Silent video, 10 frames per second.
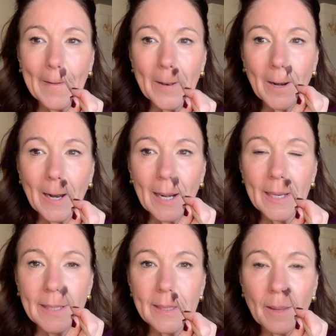sort of
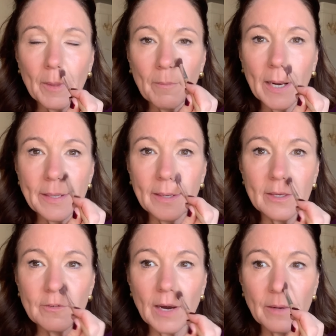cleans up the
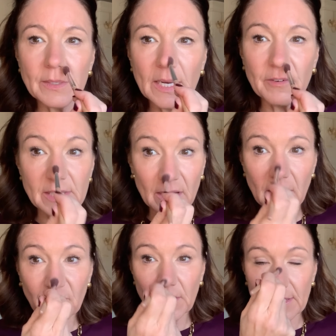redness around here. It's a
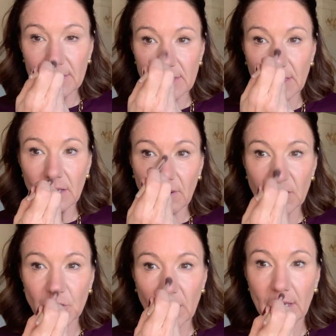lovely concealer,
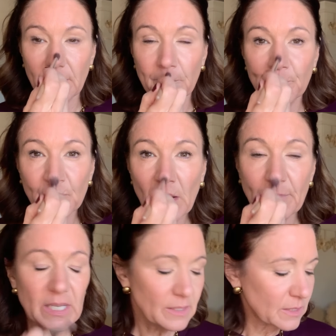actually. And
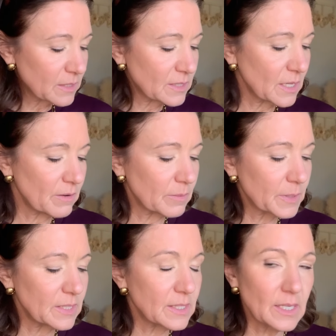because it's a serum
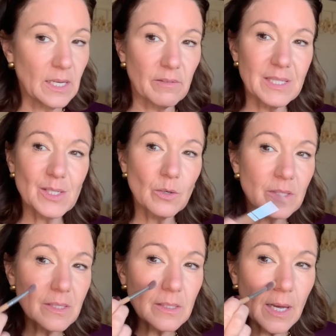concealer, it's got
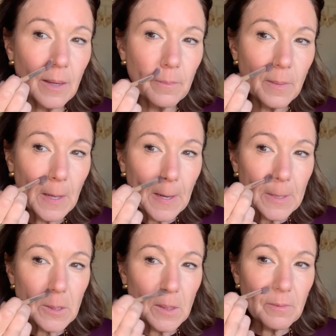
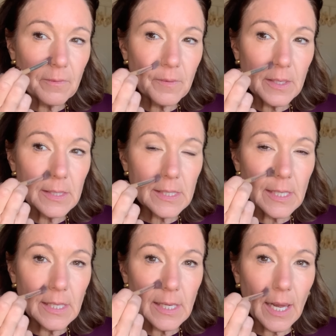sort of
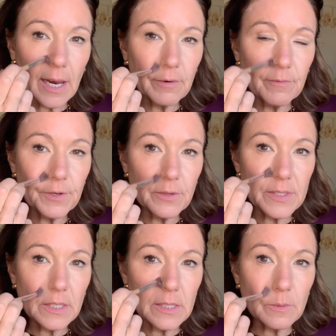skincare
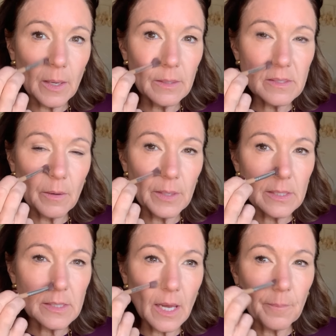infused into it. So
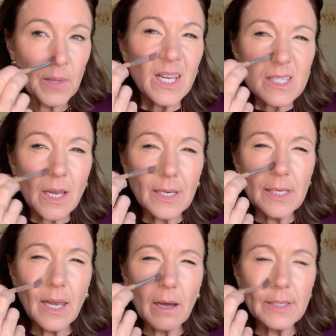it's slightly
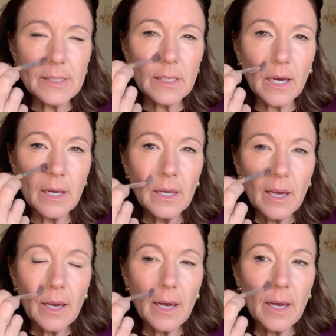lighter,
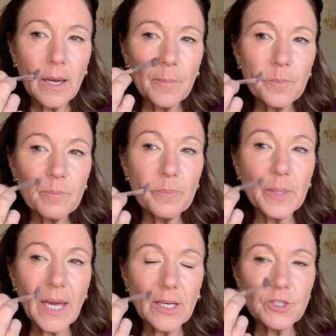
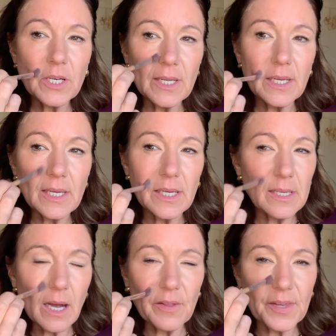but
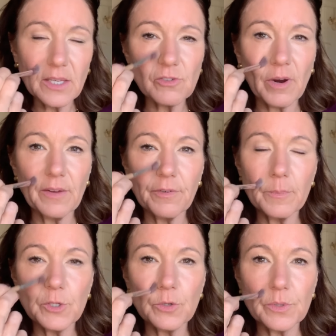actually I think it's great for
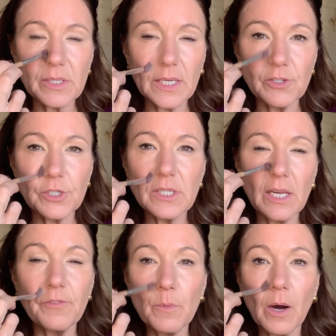mature skin. Just
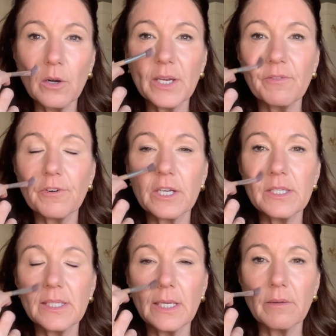if you are looking for a
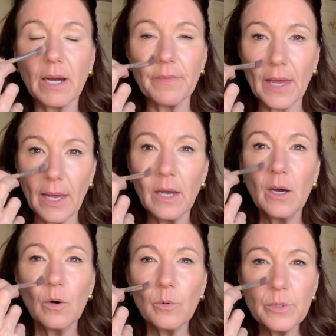concealer out there,
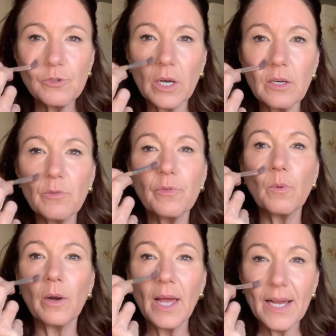always try and look
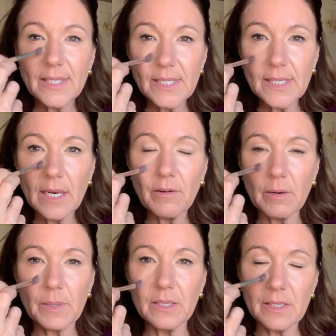for a
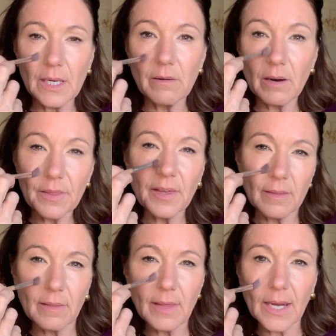serum concealer. I
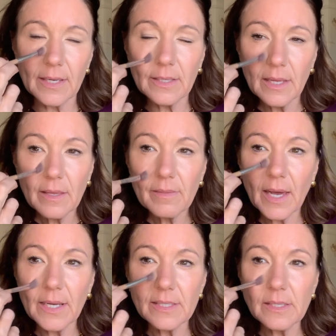think
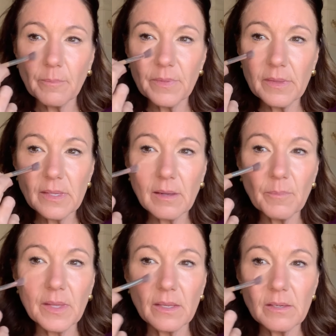that is
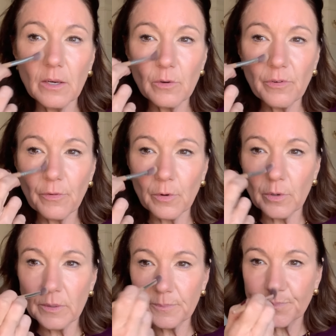something to look for.